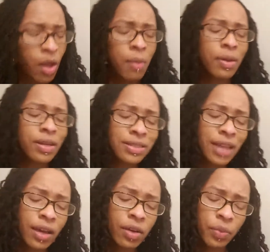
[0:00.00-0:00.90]
But it's
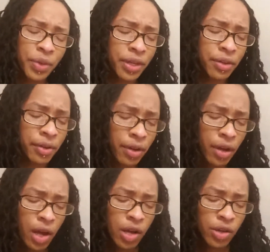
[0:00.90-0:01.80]
kind of weird.
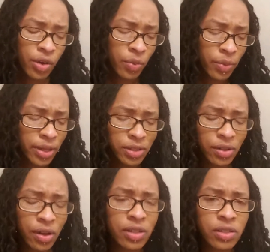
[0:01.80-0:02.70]
Your week
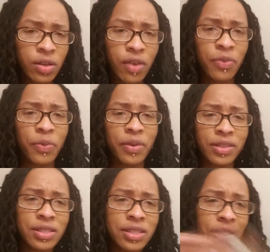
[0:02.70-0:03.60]
starts off
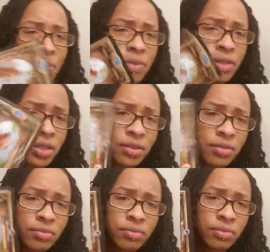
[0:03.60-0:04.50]
with deception,
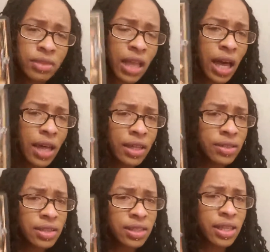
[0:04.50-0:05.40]

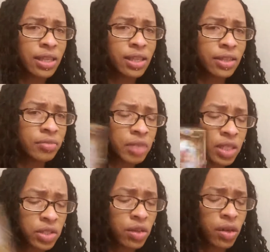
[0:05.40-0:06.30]
lying, stealing.
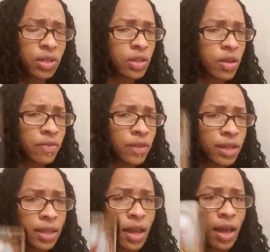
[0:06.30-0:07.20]
It starts off
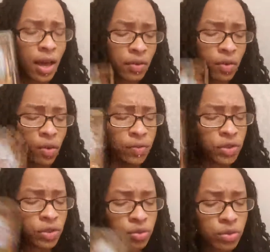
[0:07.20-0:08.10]
like that. I don't know if
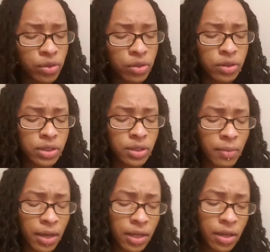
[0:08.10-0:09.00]
it's you doing it or
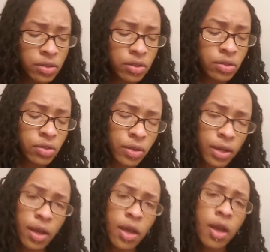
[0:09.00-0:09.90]
somebody else is doing it.